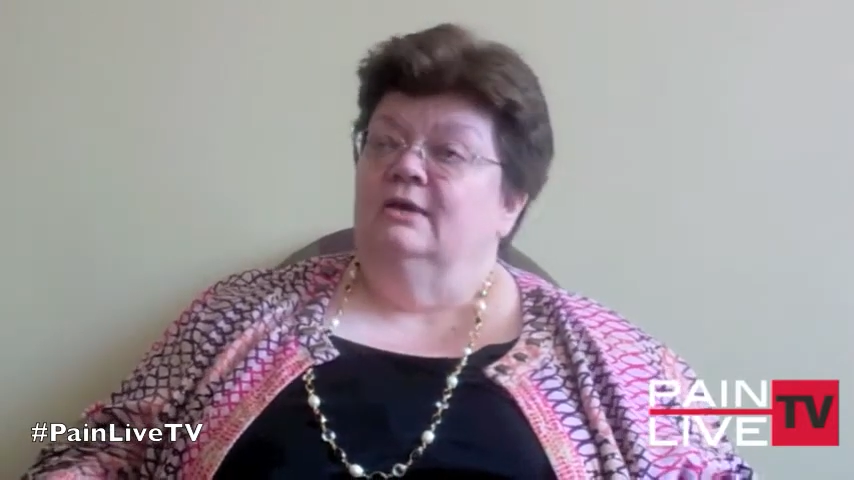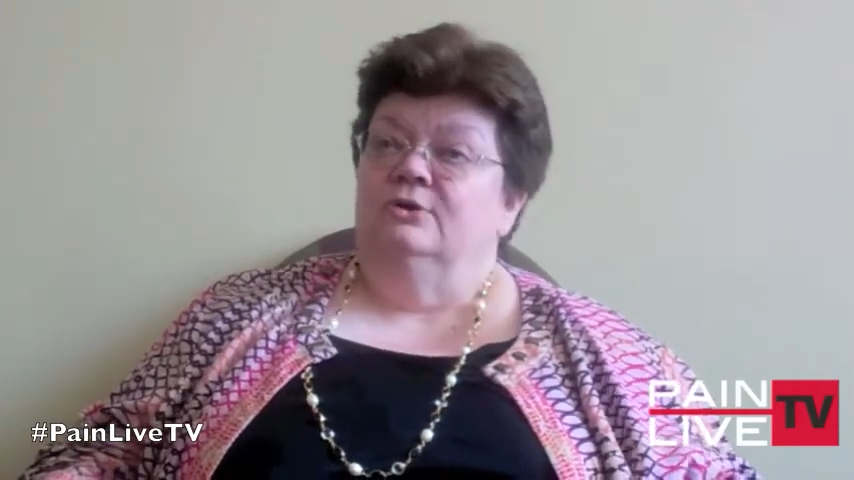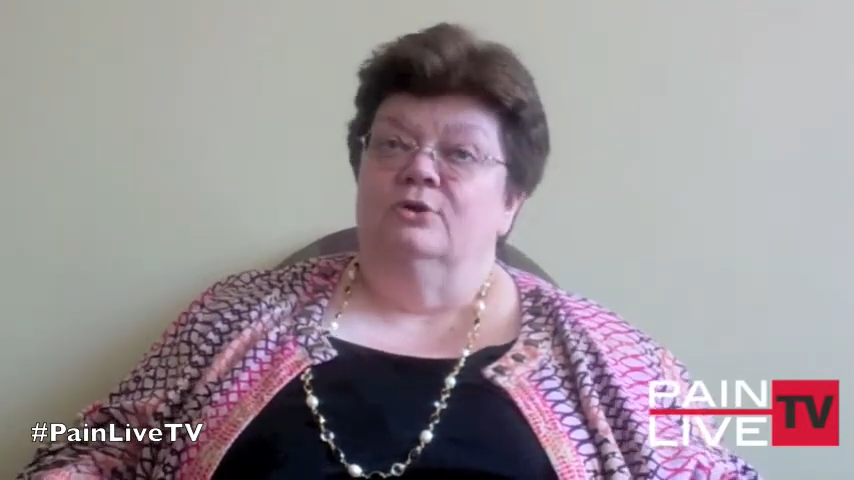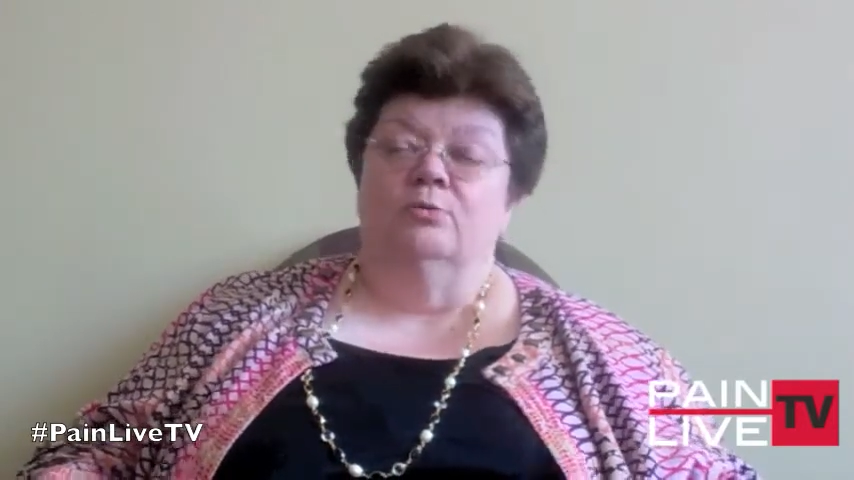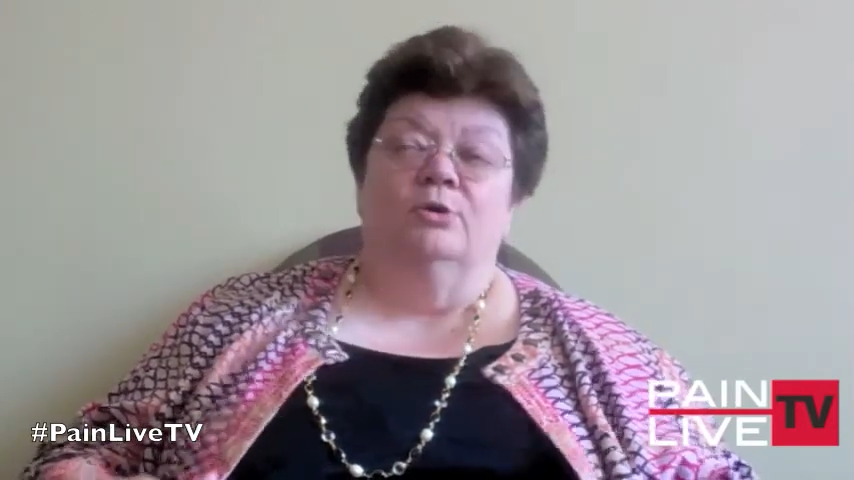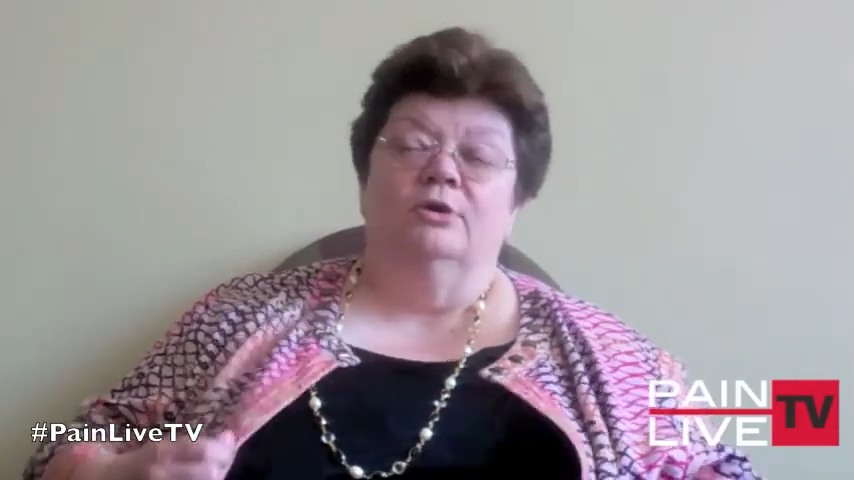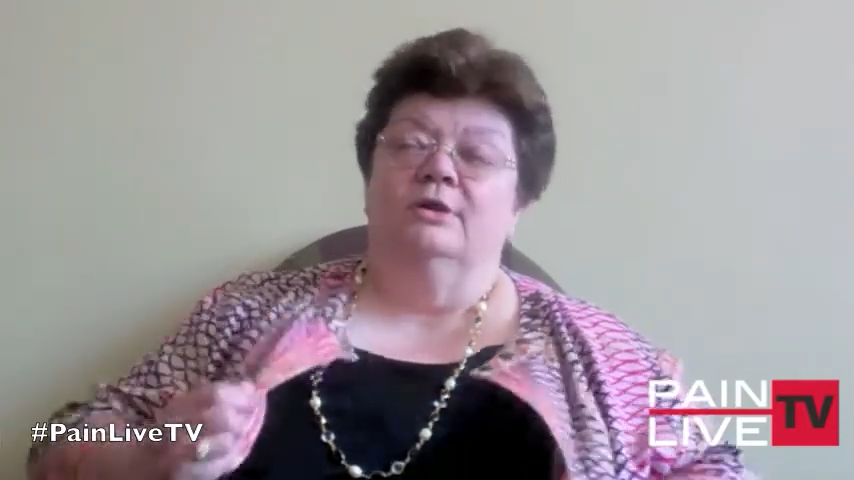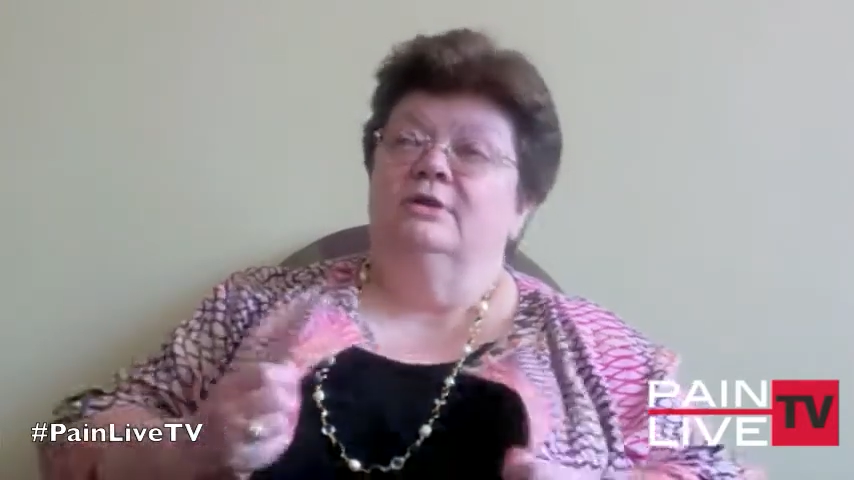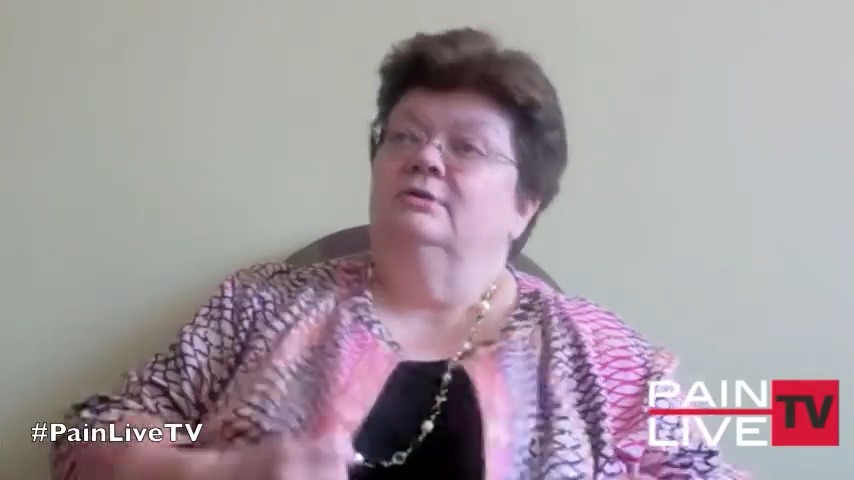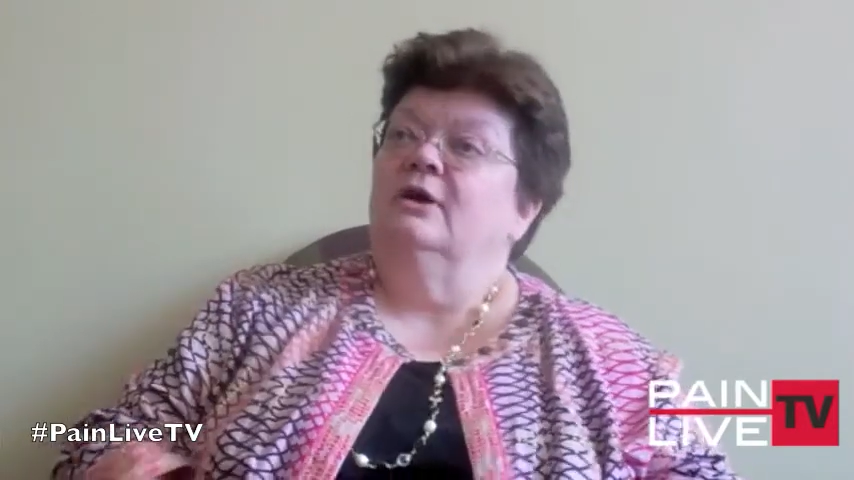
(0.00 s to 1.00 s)
No
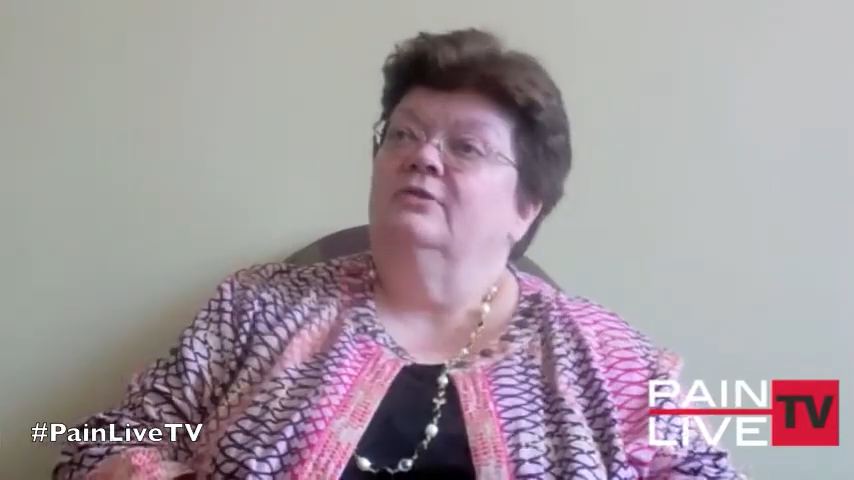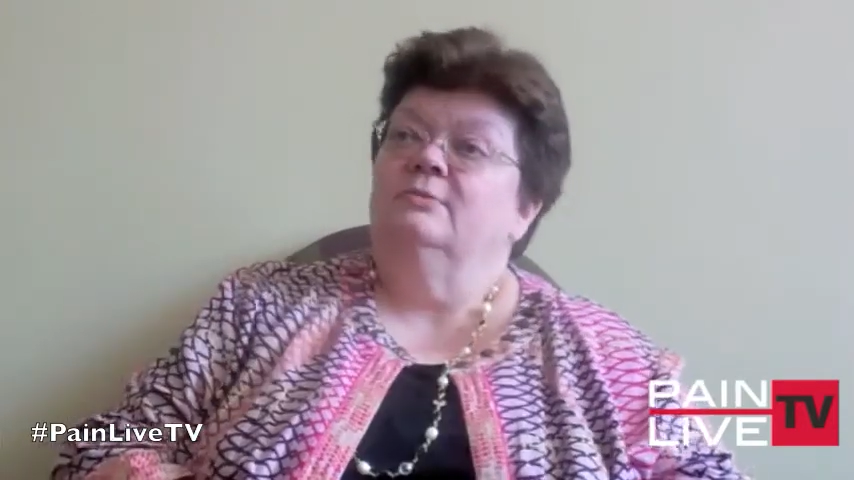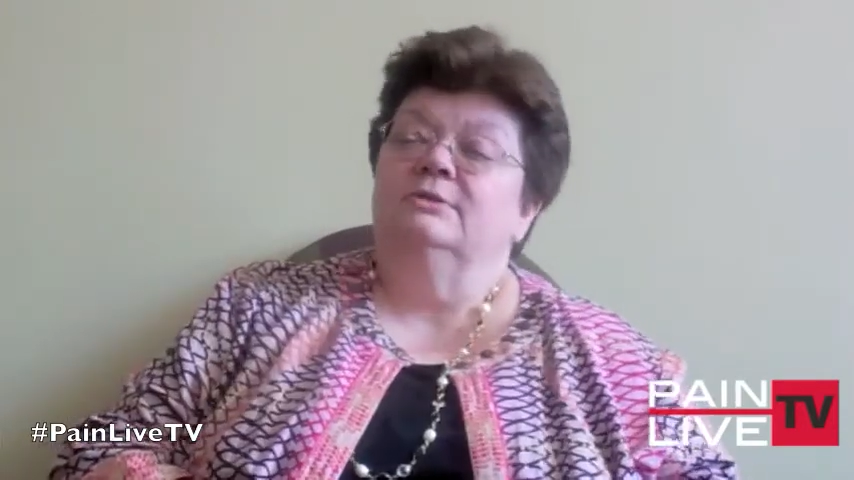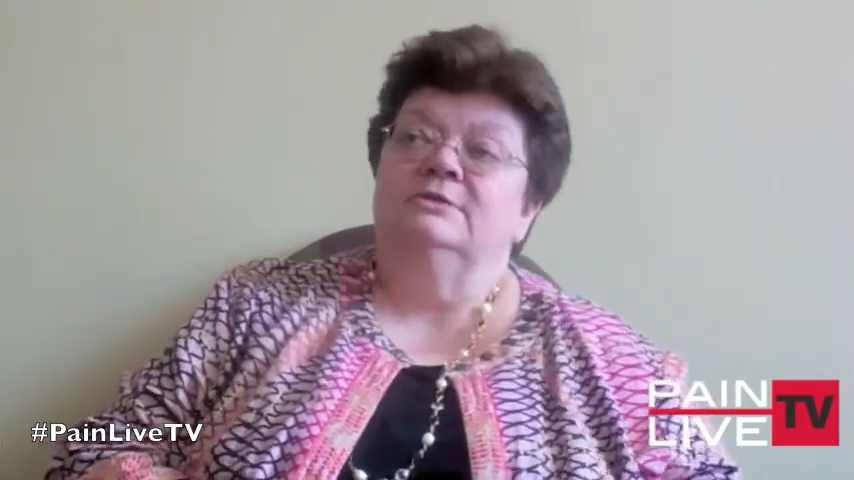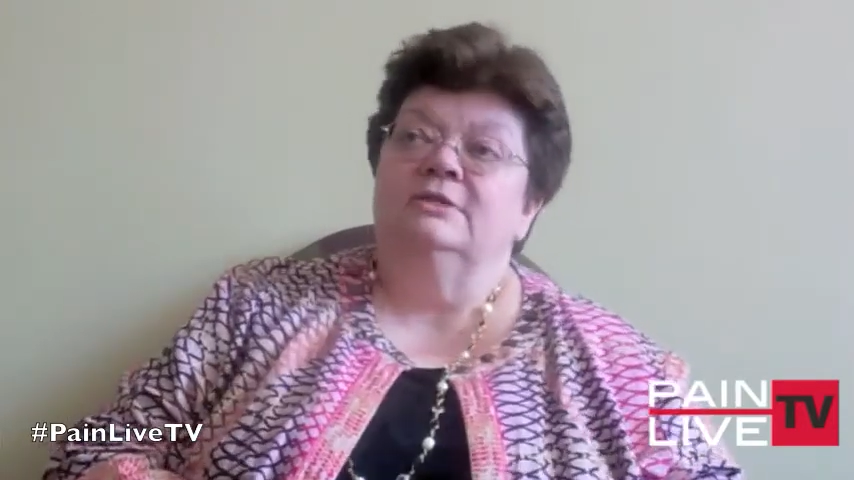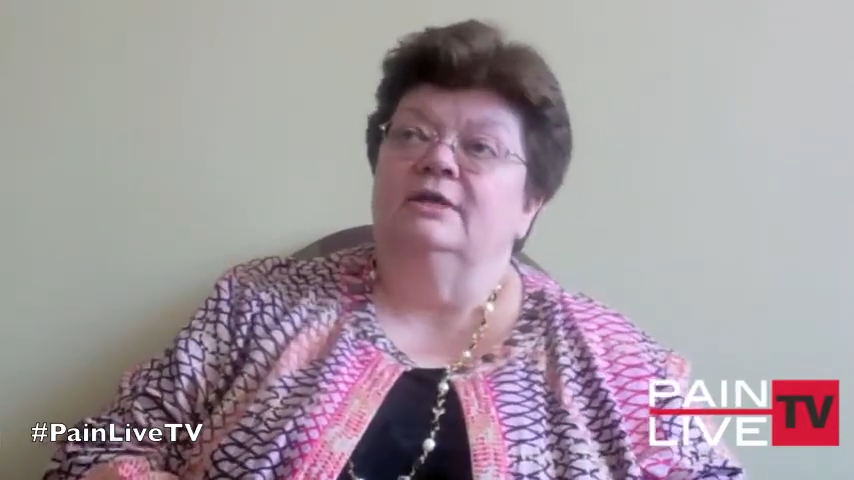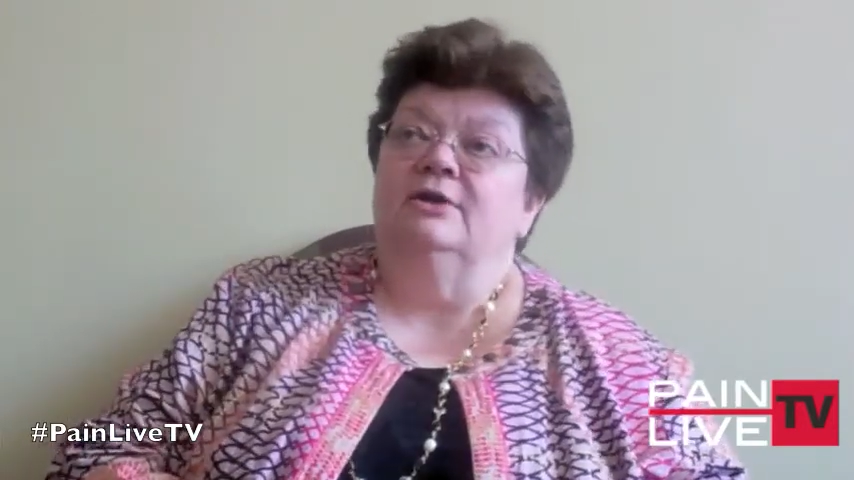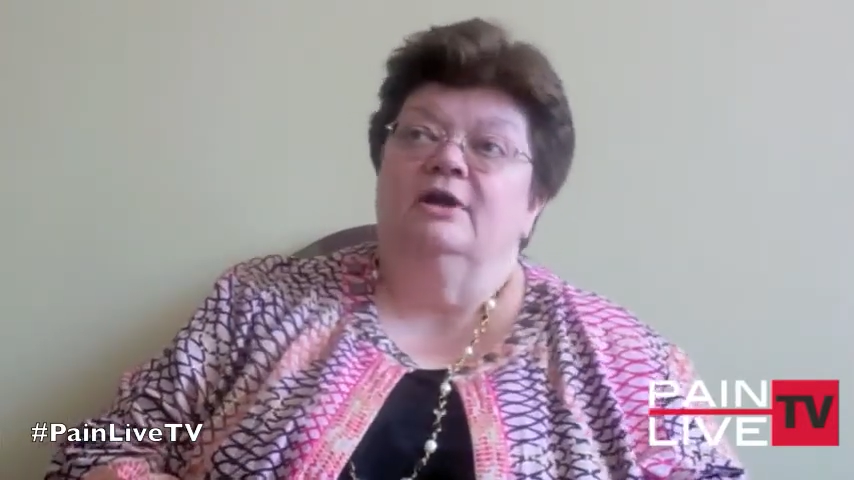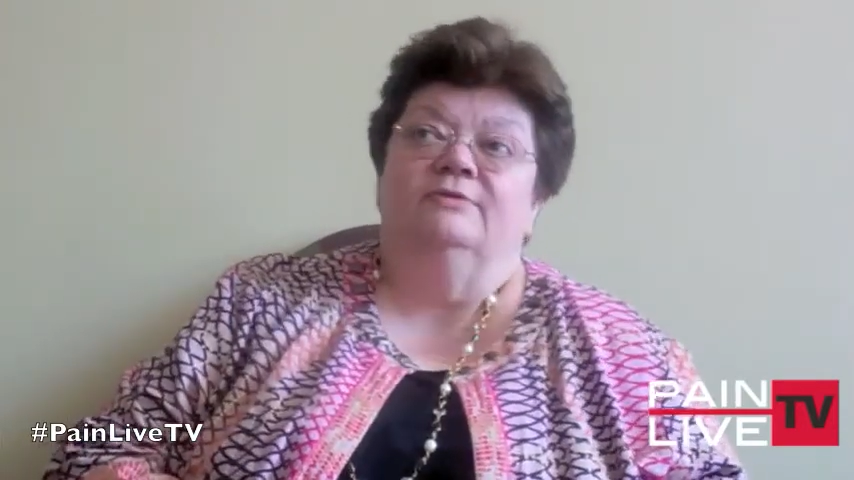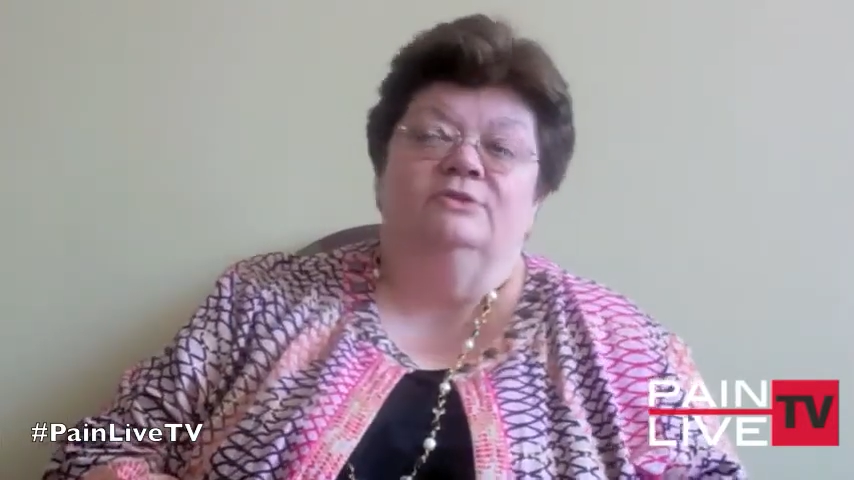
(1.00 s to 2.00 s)
warning, nothing really set it
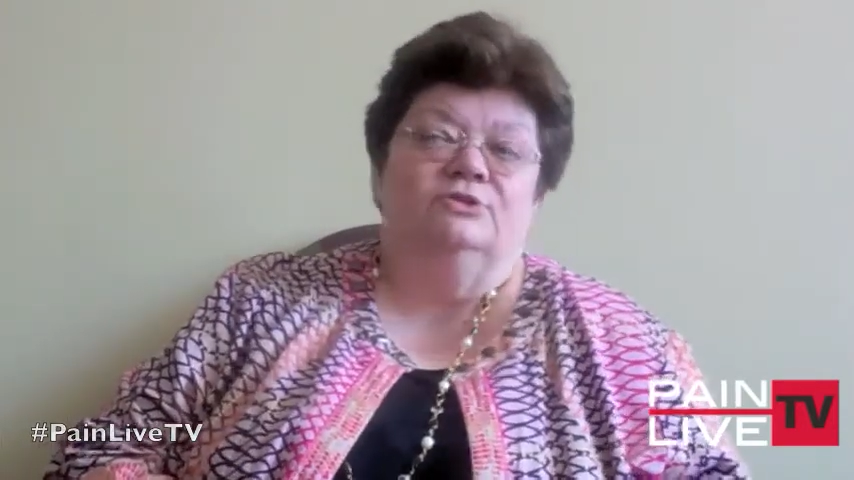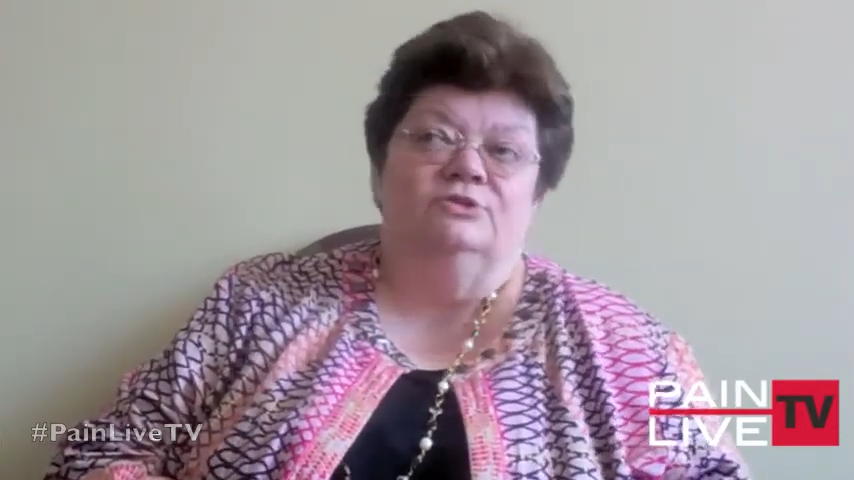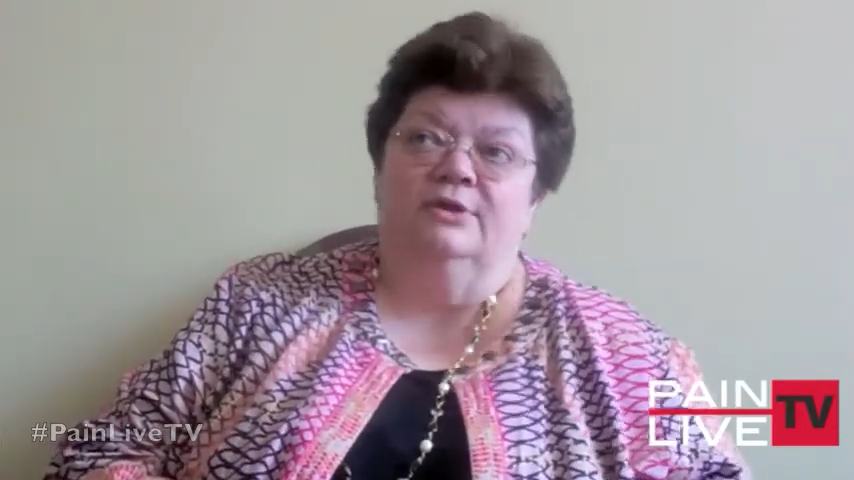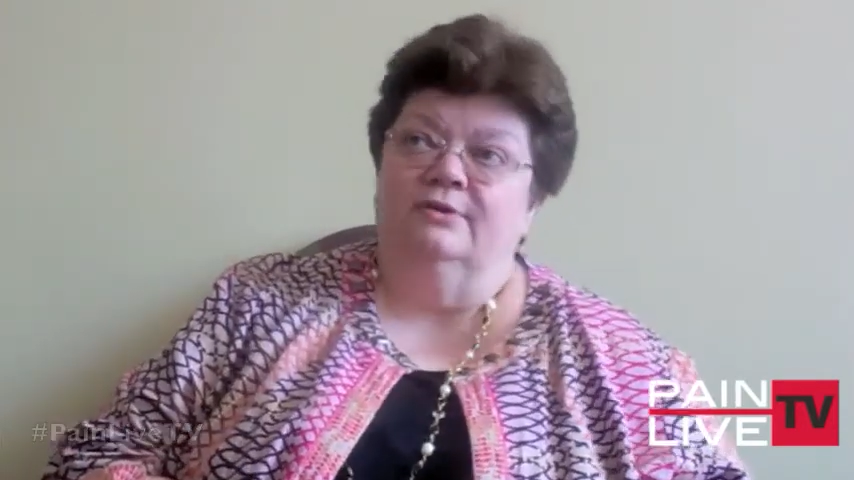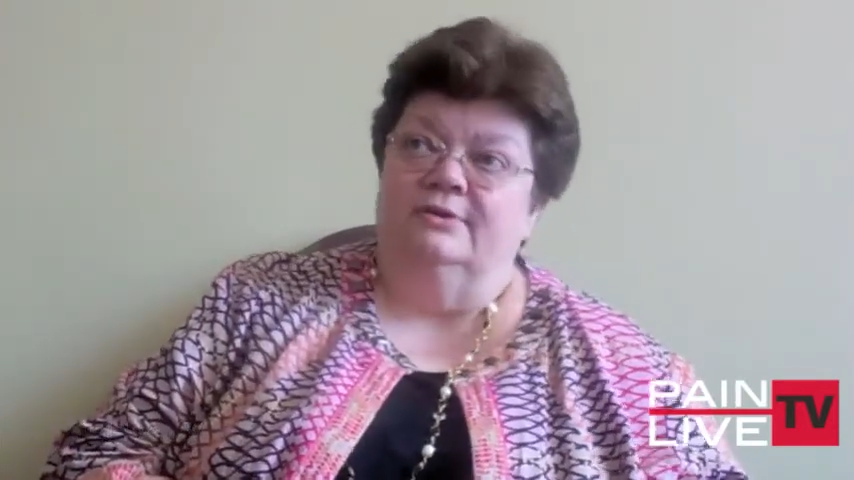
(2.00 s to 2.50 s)
off. It's just there it